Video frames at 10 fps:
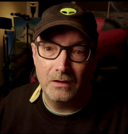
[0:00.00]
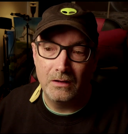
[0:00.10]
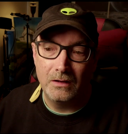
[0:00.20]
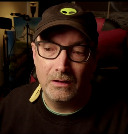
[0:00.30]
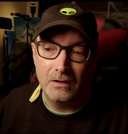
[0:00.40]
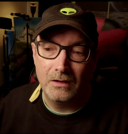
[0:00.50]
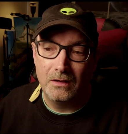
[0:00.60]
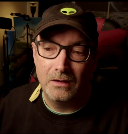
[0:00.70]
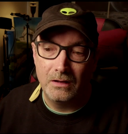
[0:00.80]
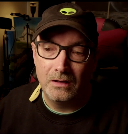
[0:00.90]

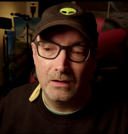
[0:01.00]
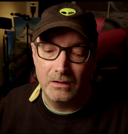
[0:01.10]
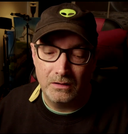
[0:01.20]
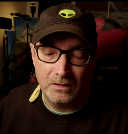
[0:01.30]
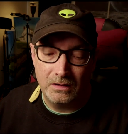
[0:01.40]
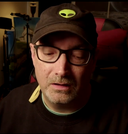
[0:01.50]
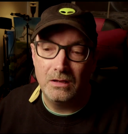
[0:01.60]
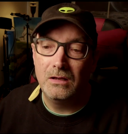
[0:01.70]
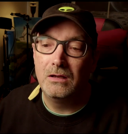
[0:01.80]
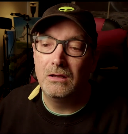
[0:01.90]

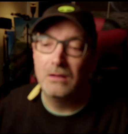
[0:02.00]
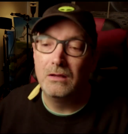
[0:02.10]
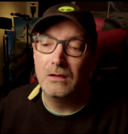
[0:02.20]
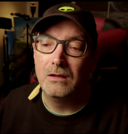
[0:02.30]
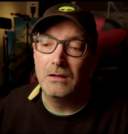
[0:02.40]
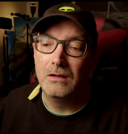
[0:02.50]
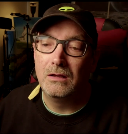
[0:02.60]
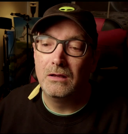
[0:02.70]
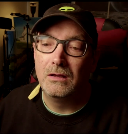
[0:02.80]
(silence)